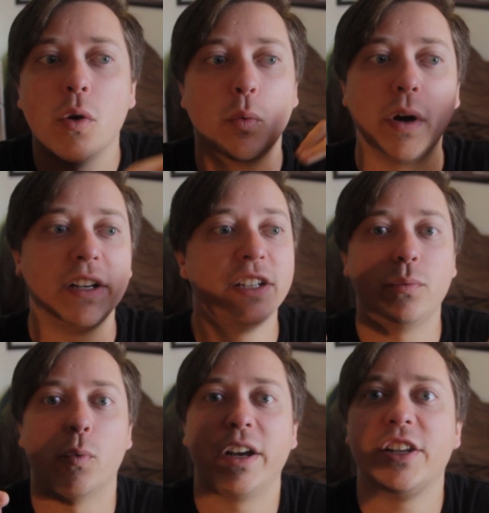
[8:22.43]
What
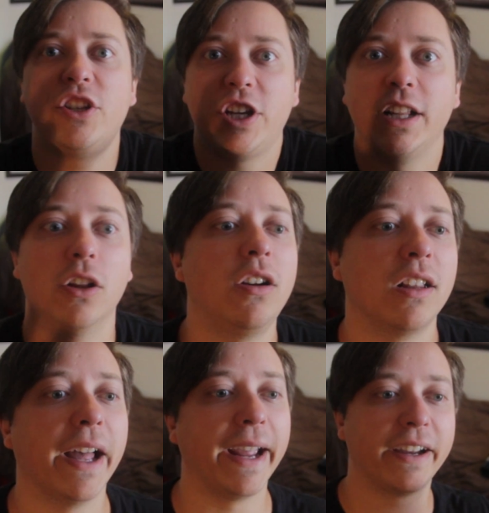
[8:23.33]
did she look
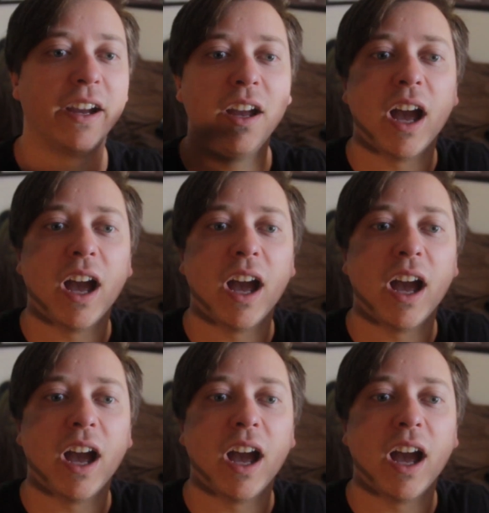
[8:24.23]
like?